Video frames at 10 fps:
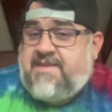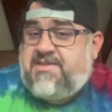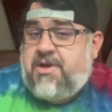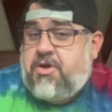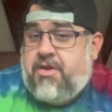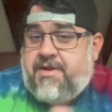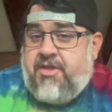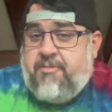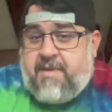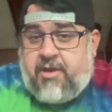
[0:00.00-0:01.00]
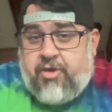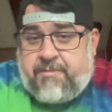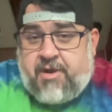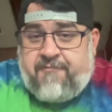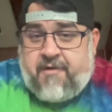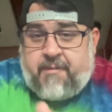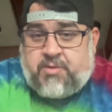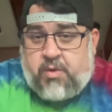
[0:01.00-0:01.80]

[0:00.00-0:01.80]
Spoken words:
Circle, and other big crypto firms.